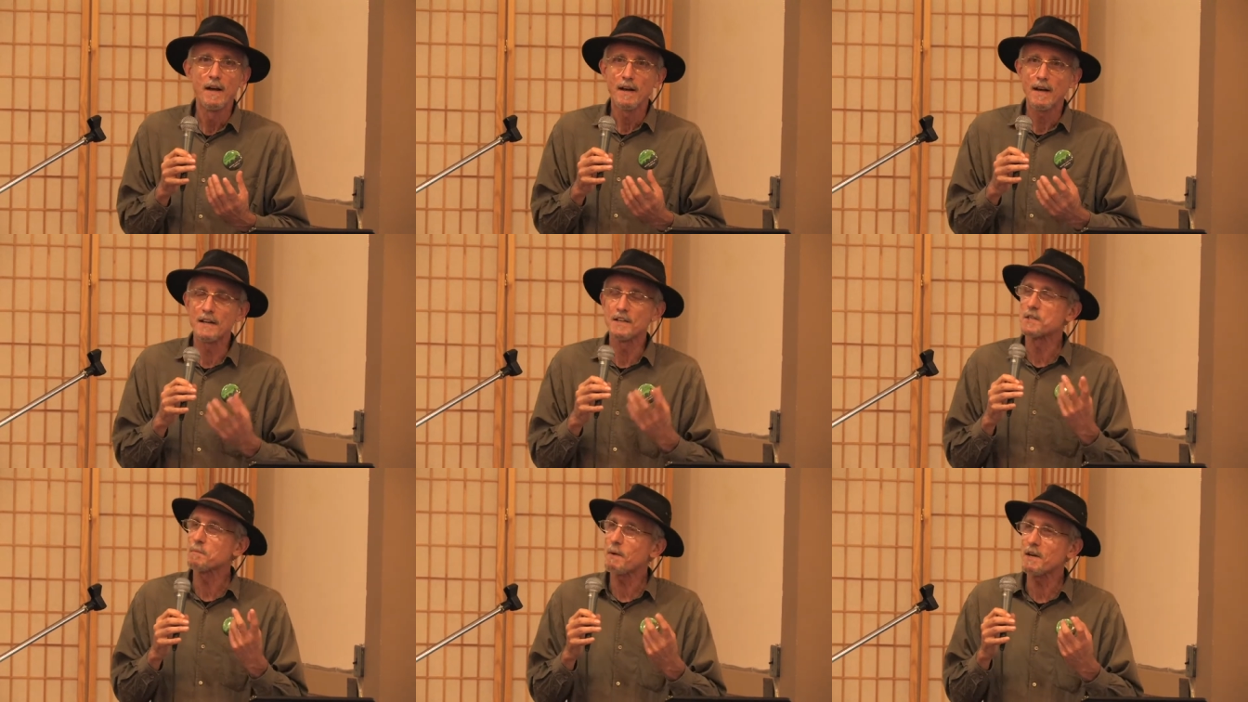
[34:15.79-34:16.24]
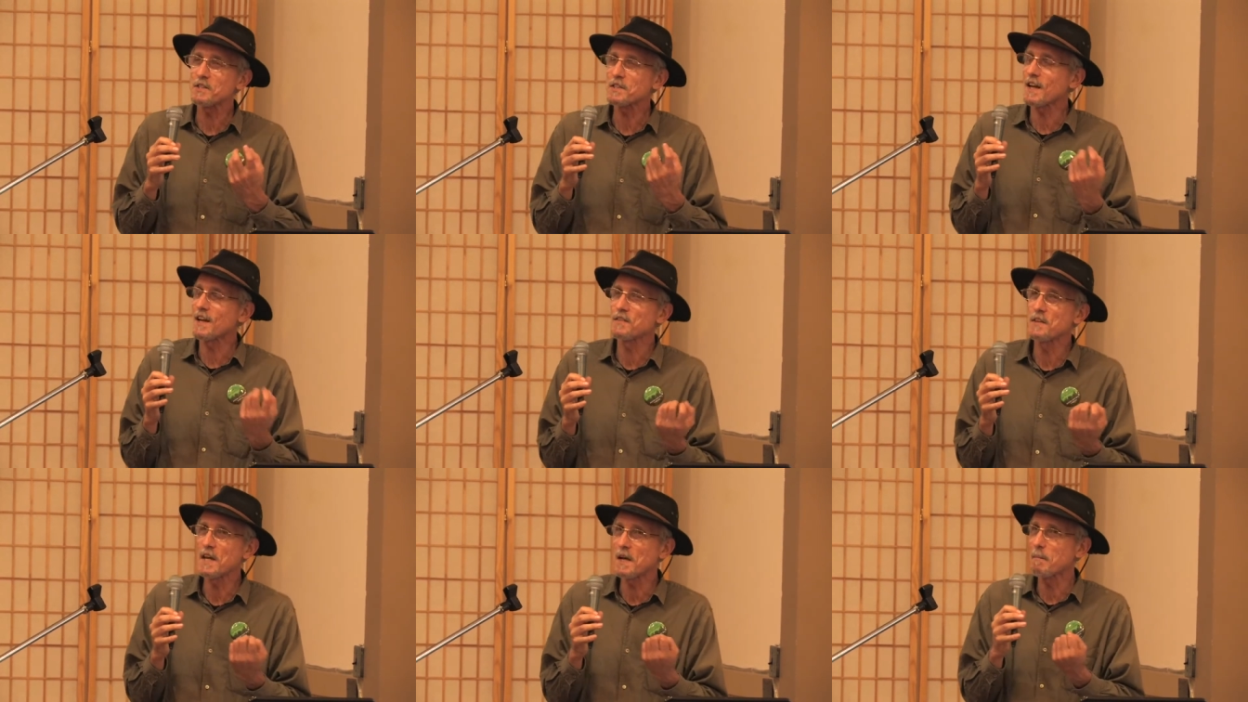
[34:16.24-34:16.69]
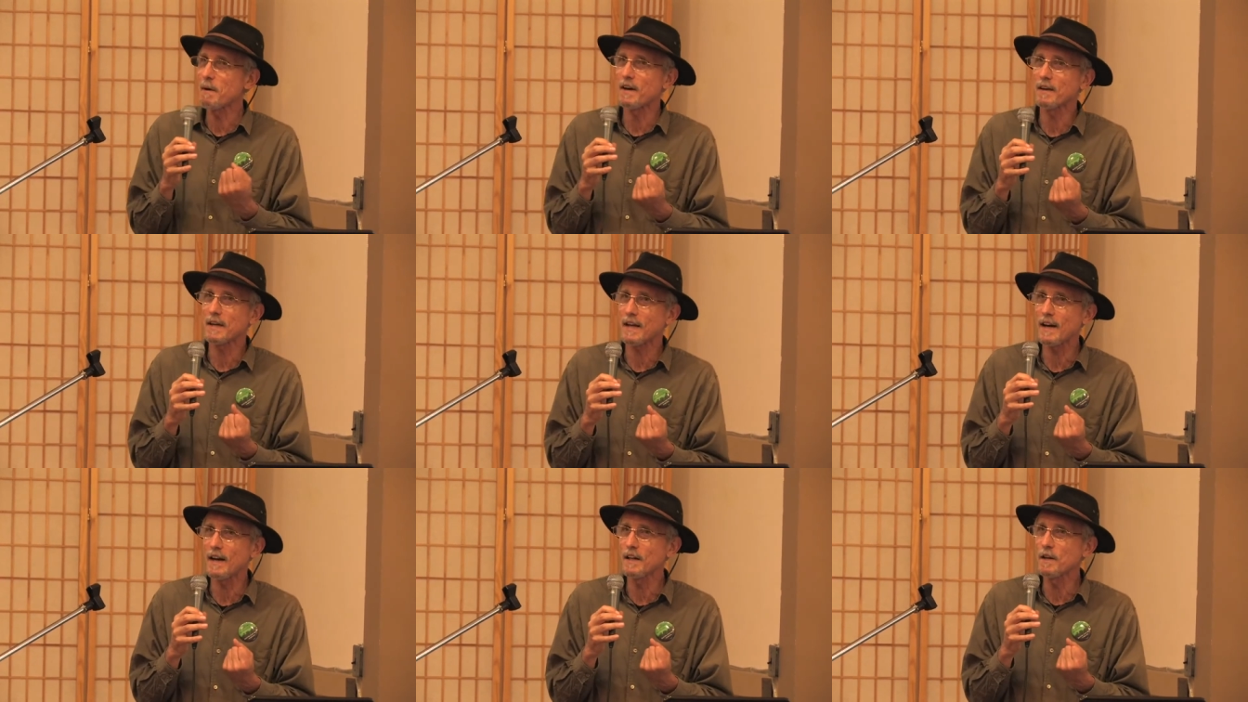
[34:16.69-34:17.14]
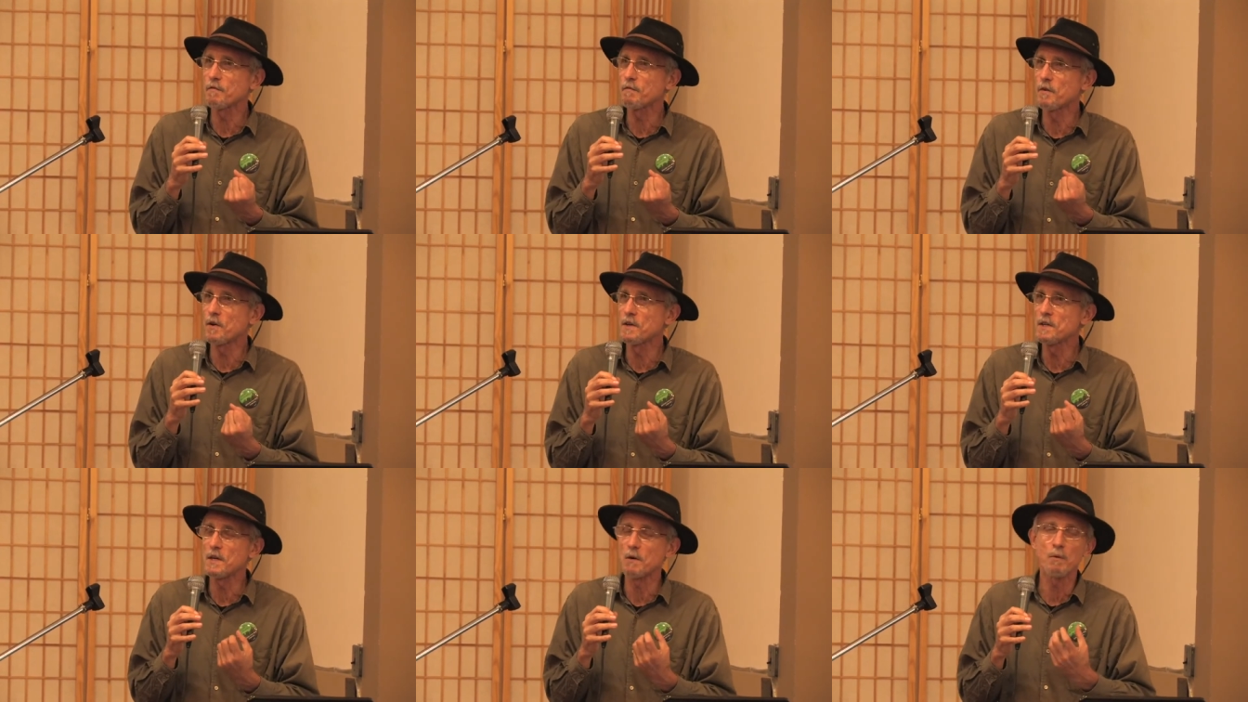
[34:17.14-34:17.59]
And especially I think about
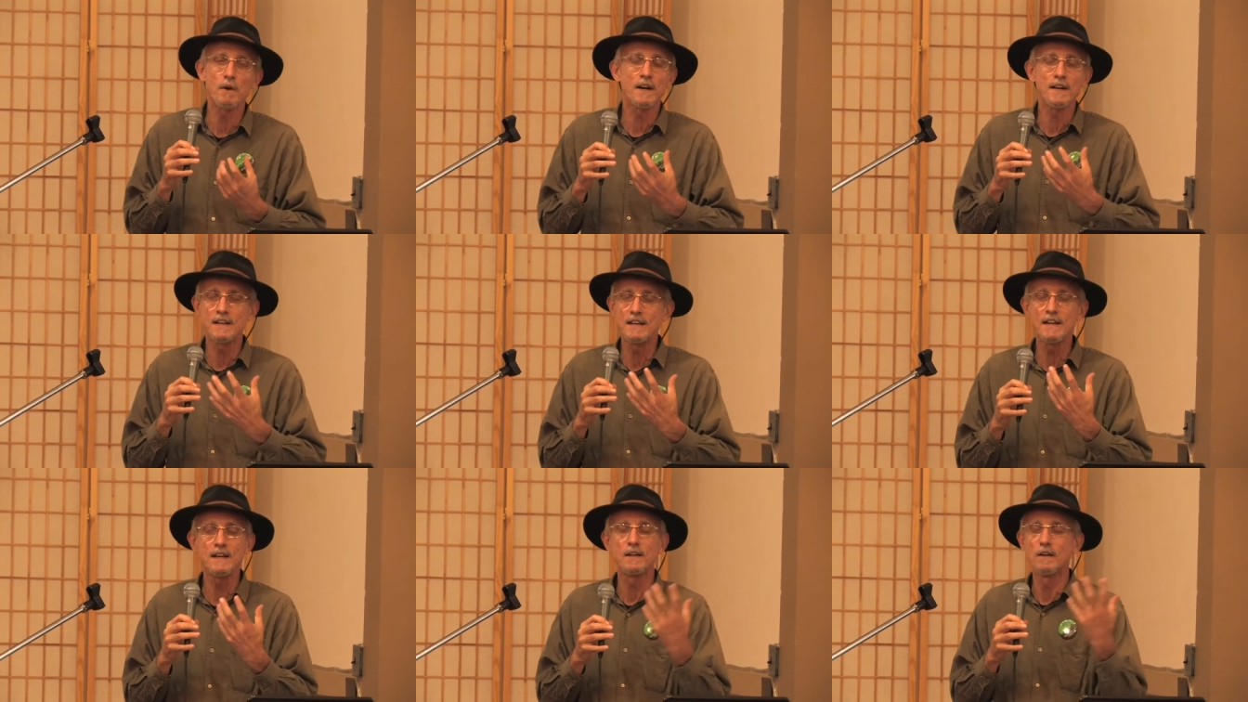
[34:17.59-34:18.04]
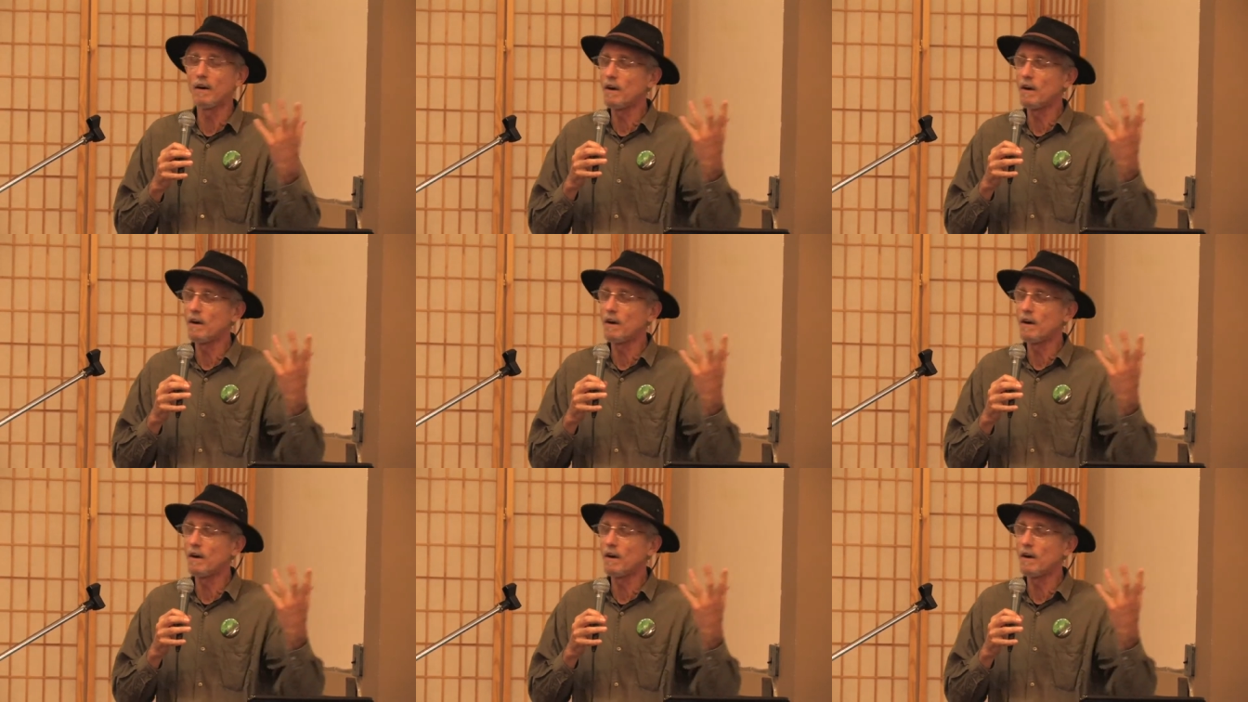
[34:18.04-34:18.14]
California, where, again,